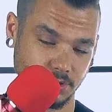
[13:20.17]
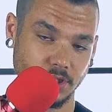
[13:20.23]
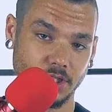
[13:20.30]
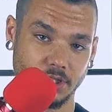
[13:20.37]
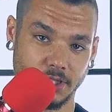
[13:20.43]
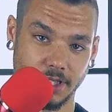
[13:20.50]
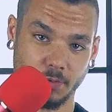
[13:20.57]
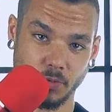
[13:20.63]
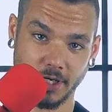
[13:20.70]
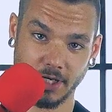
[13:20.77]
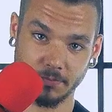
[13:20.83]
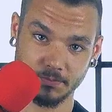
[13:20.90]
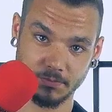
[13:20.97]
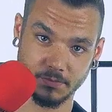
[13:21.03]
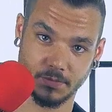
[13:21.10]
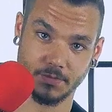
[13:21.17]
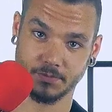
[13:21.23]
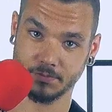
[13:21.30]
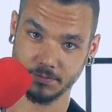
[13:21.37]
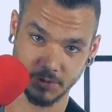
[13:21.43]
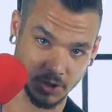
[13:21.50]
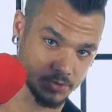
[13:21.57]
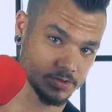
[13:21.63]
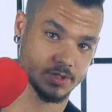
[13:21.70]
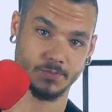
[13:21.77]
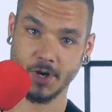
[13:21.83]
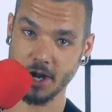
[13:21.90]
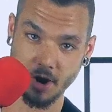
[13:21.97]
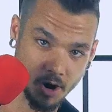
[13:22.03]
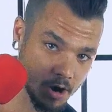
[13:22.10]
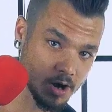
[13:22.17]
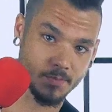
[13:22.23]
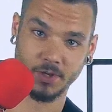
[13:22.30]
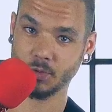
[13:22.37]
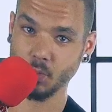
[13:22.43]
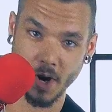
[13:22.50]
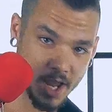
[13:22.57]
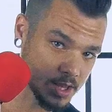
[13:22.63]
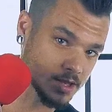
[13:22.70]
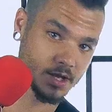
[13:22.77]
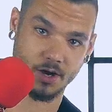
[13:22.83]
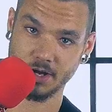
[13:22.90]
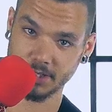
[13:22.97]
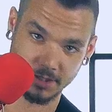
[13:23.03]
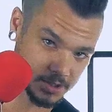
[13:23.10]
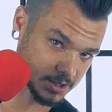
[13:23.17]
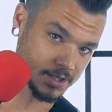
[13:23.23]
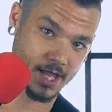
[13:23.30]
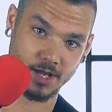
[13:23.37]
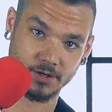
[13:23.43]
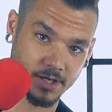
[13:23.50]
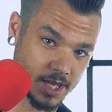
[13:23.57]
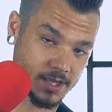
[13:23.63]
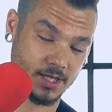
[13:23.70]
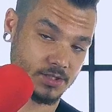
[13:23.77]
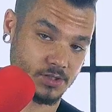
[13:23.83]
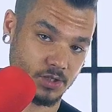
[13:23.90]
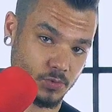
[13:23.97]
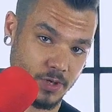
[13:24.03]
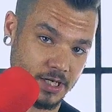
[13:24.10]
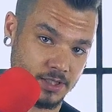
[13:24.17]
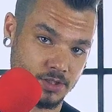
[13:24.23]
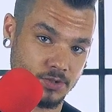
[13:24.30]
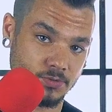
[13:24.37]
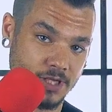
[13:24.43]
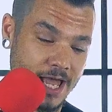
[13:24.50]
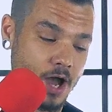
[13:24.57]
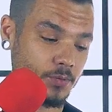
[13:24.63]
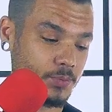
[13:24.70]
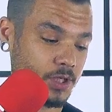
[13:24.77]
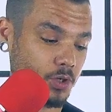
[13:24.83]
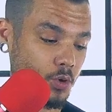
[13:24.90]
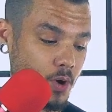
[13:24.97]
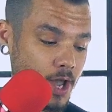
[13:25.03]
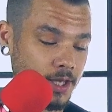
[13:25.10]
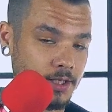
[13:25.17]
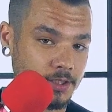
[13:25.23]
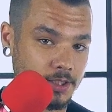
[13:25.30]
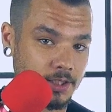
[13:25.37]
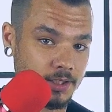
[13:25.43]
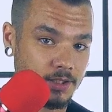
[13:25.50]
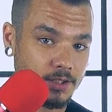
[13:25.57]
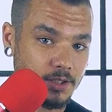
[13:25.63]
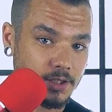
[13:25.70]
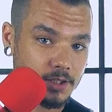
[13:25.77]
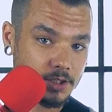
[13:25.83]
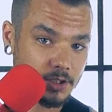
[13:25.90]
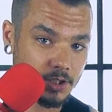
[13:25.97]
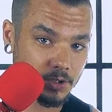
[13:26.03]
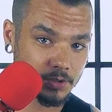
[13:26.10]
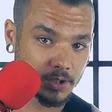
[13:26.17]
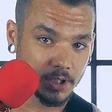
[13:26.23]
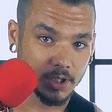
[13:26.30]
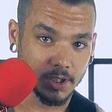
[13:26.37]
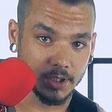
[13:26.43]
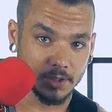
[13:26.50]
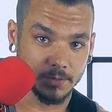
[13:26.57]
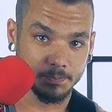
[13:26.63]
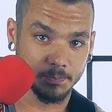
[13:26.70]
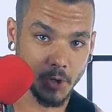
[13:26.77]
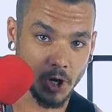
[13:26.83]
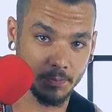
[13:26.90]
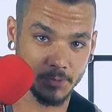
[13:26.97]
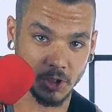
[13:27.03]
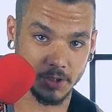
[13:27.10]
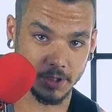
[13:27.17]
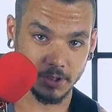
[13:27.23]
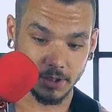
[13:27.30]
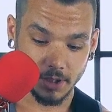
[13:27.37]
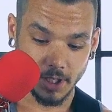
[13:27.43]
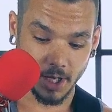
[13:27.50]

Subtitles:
Like when I'm using my arm and wailing on it like that, okay, that's a good way to do loud, but quietly, you know, palm mute it.